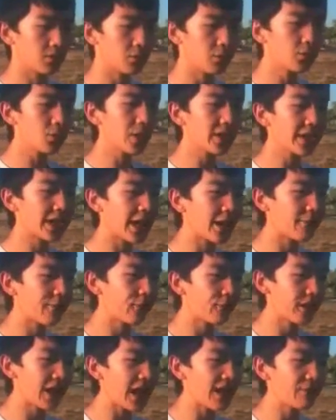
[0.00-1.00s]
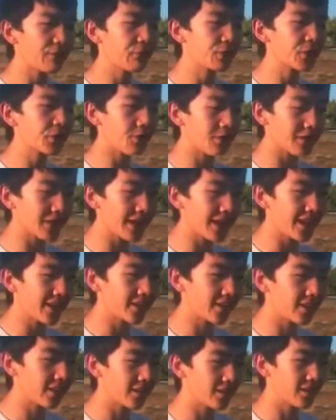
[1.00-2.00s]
What do I care for life when you are dead?